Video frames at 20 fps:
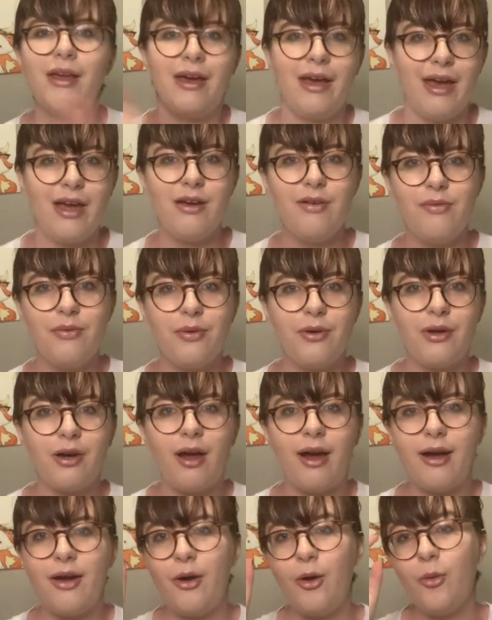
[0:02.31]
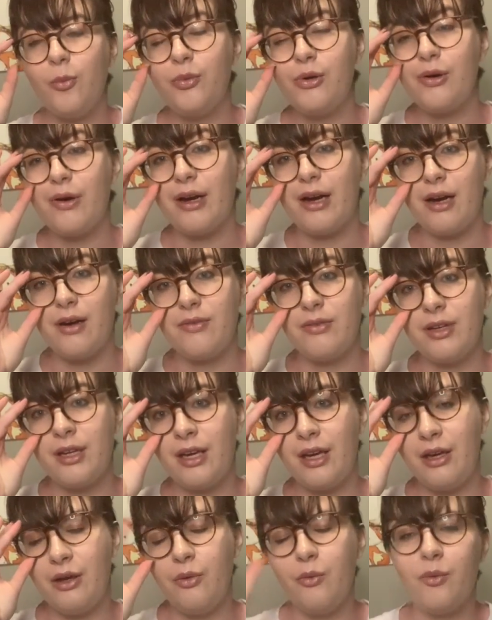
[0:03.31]
Hey everyone, I hope you are
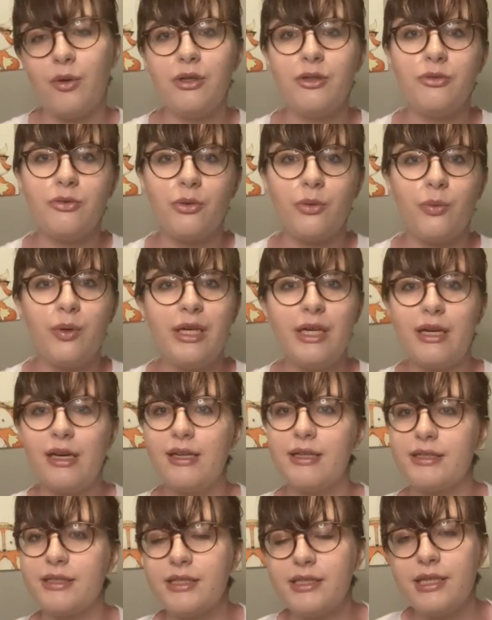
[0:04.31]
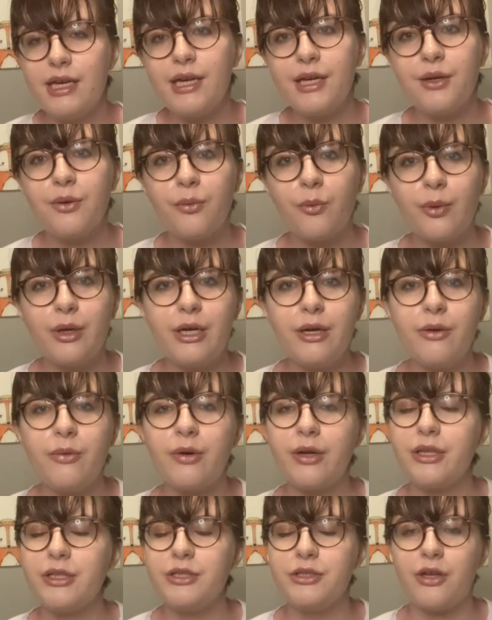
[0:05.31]
having a wonderful week, and today we are
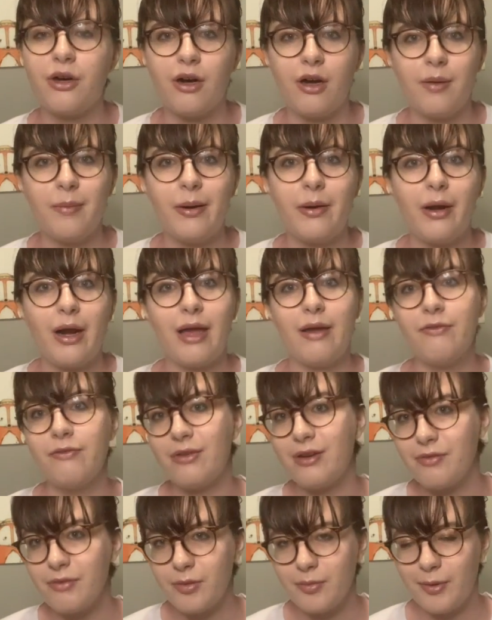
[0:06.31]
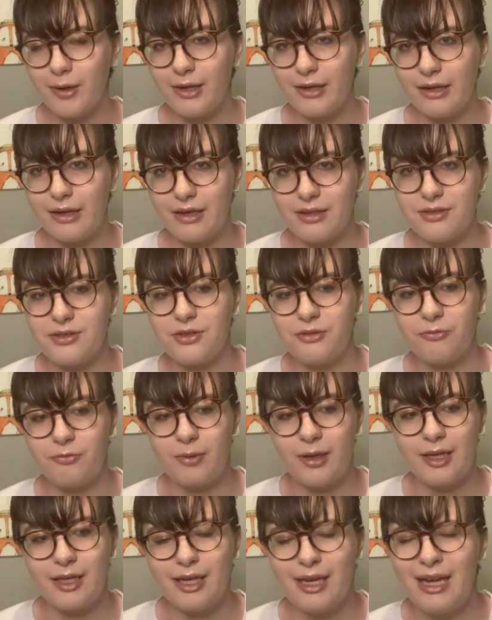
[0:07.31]
going to talk about a favorite podcast of
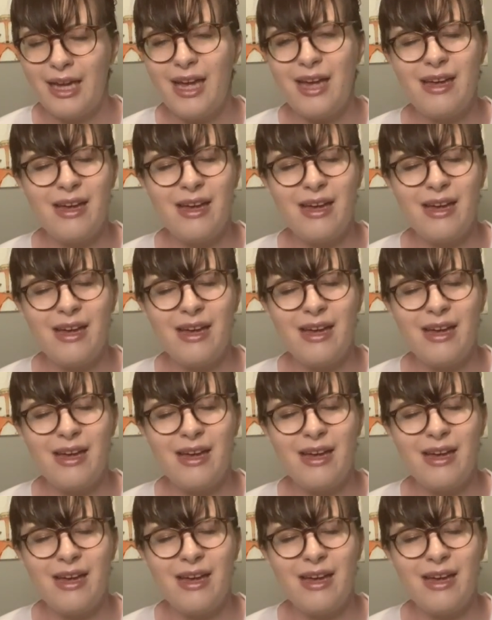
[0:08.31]
mine